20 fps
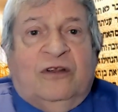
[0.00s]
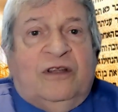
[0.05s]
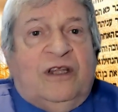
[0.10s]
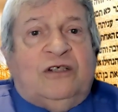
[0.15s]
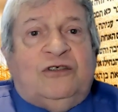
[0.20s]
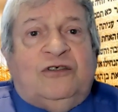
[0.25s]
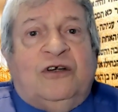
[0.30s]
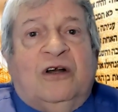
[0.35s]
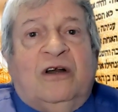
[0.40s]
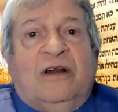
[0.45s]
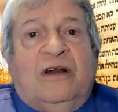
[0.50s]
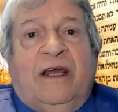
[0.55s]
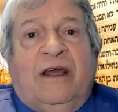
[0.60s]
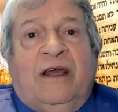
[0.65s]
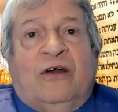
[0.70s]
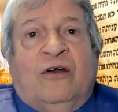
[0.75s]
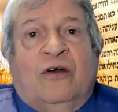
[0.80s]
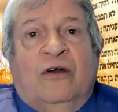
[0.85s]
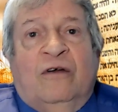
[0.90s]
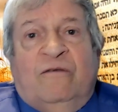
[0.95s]

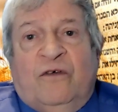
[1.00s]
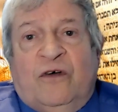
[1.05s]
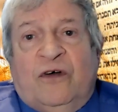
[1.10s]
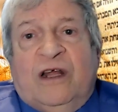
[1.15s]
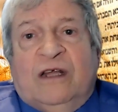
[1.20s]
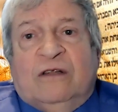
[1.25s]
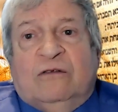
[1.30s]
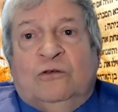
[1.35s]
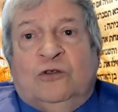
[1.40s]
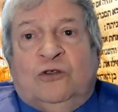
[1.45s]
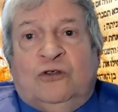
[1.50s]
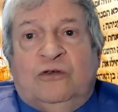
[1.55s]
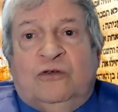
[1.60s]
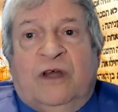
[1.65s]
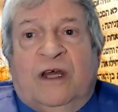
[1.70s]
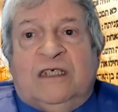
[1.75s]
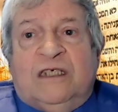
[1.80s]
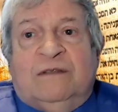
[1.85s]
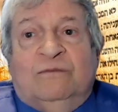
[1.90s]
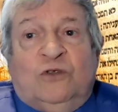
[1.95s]
Traditionally, converting to
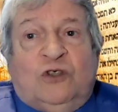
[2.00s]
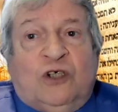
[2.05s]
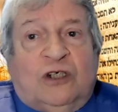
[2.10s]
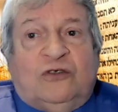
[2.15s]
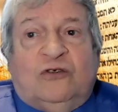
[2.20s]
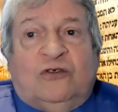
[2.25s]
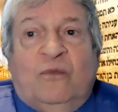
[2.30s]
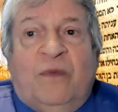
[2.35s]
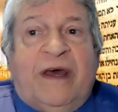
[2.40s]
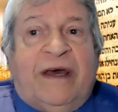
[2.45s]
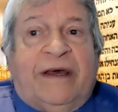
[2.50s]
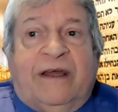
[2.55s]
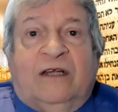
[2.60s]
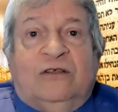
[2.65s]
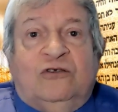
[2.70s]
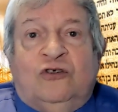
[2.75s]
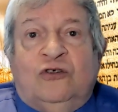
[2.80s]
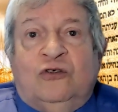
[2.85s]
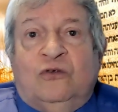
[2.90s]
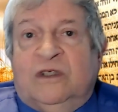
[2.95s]
Judaism just to
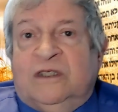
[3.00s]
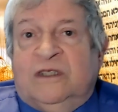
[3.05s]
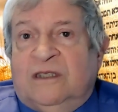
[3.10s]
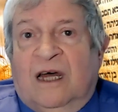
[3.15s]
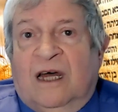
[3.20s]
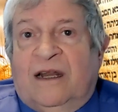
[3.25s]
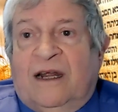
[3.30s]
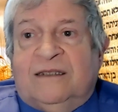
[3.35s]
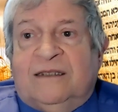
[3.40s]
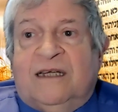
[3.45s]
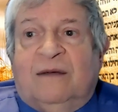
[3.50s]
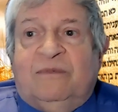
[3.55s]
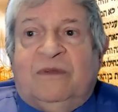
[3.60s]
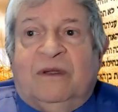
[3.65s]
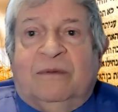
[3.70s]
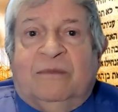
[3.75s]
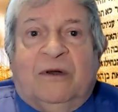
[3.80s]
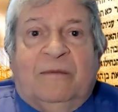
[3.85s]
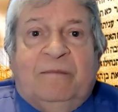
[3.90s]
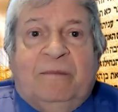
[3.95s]
marry a Jew is not
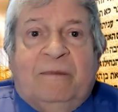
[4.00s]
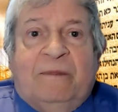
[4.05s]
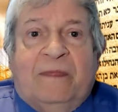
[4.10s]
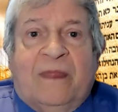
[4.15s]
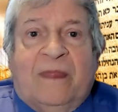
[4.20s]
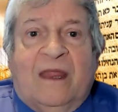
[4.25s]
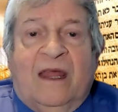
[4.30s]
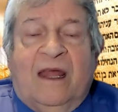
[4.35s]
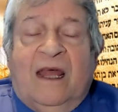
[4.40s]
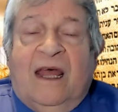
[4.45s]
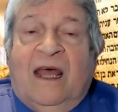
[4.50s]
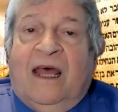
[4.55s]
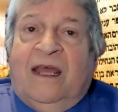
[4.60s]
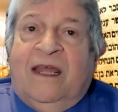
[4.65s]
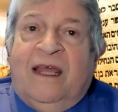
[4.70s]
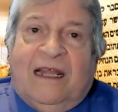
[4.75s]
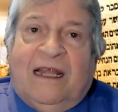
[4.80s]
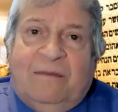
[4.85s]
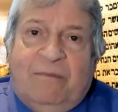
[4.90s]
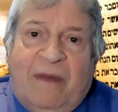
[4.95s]
acceptable.
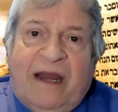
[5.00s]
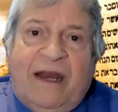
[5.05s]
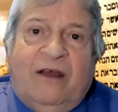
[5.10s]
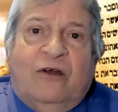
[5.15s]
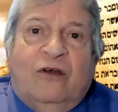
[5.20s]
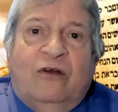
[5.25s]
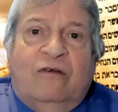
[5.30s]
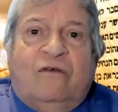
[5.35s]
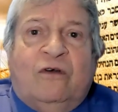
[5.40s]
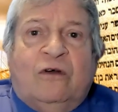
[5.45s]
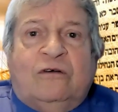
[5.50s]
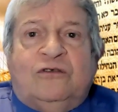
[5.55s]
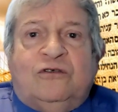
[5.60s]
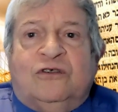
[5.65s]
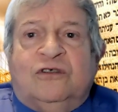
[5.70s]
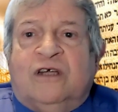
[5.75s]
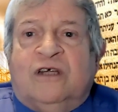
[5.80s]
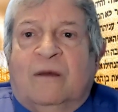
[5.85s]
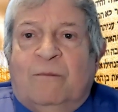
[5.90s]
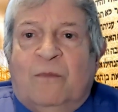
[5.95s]
Yet many
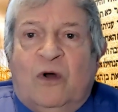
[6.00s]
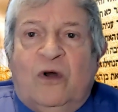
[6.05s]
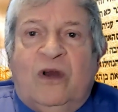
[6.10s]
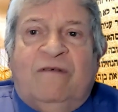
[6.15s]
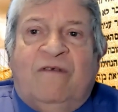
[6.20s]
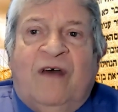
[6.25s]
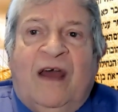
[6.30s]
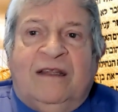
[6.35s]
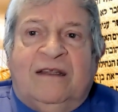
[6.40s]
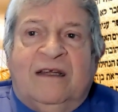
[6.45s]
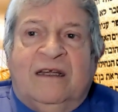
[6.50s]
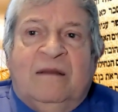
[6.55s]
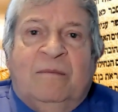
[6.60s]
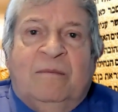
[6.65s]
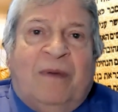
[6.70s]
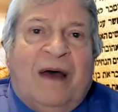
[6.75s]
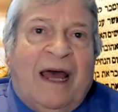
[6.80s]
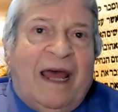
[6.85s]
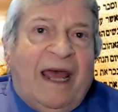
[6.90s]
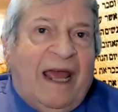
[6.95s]
conversions are
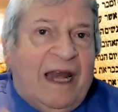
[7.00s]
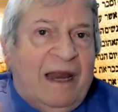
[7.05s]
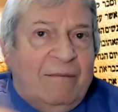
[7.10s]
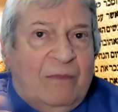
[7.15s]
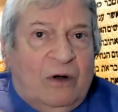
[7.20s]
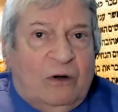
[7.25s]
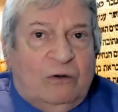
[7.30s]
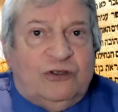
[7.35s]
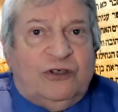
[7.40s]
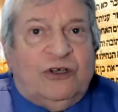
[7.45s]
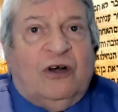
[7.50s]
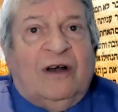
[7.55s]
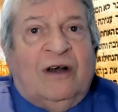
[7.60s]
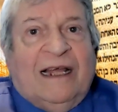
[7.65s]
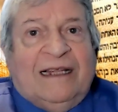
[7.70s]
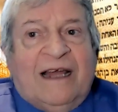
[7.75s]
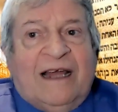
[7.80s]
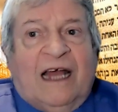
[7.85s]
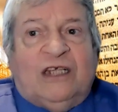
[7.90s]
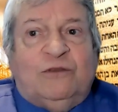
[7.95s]
motivated by an
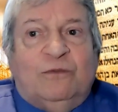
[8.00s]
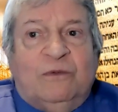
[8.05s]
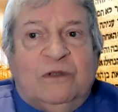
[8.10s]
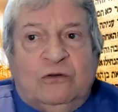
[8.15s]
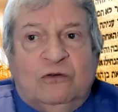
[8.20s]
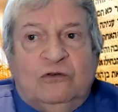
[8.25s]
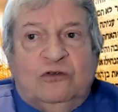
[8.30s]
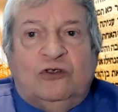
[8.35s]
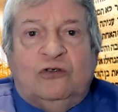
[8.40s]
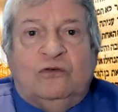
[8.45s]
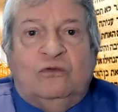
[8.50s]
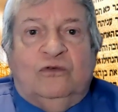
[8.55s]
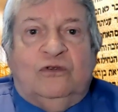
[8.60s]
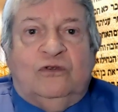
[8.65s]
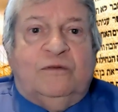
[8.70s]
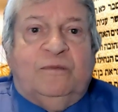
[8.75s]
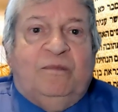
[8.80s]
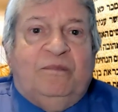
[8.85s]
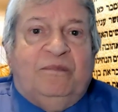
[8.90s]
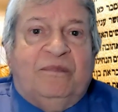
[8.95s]
emotional attachment to
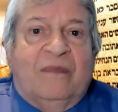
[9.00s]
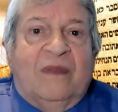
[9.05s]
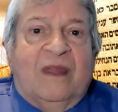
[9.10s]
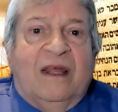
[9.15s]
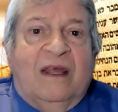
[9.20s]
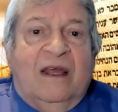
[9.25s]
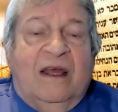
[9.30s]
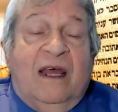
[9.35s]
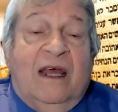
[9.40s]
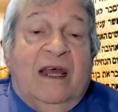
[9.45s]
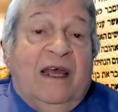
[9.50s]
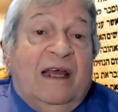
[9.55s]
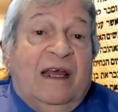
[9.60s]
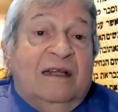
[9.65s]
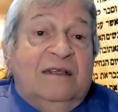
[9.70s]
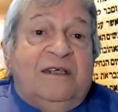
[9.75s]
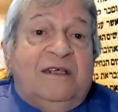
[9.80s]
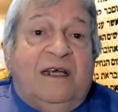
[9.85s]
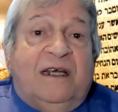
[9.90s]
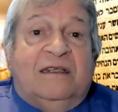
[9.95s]
Jews.
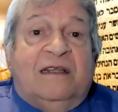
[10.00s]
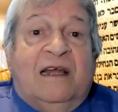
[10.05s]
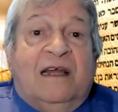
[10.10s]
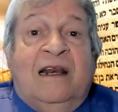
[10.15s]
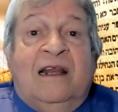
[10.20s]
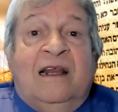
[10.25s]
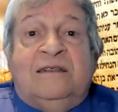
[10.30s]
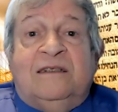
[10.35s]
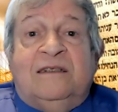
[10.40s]
Indeed,